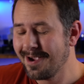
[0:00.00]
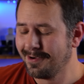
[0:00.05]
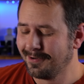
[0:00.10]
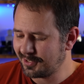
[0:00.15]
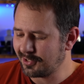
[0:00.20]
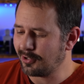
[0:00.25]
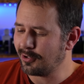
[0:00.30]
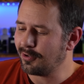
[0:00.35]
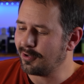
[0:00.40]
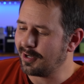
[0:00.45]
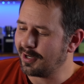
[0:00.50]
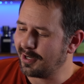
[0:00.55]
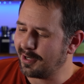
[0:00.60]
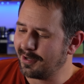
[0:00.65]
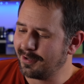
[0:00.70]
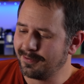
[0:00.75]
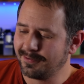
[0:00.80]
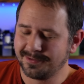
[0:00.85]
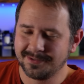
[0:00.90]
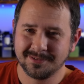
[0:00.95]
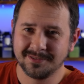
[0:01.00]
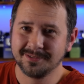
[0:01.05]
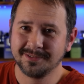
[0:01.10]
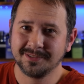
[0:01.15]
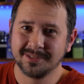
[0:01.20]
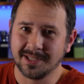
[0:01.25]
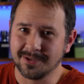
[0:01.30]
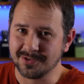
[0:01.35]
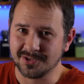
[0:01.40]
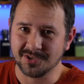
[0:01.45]
So uh,
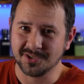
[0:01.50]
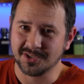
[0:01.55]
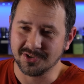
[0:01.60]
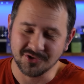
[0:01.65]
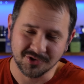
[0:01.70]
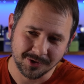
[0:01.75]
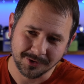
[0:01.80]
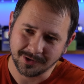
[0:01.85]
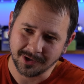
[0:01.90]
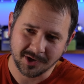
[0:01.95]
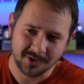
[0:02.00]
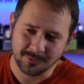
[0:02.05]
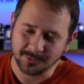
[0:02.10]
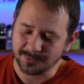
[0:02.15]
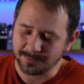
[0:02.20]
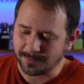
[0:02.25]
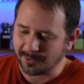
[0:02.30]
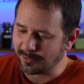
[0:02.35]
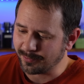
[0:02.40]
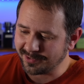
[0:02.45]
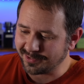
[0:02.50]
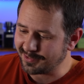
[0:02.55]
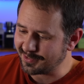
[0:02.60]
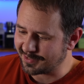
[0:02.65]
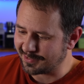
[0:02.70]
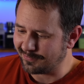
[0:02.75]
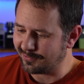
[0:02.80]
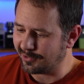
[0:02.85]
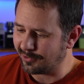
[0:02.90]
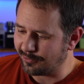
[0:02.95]
that was just a joke. Acqua di Parma
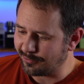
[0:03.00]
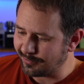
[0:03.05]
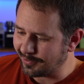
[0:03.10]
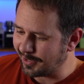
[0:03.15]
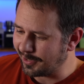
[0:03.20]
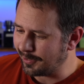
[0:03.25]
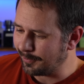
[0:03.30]
doesn't even know who I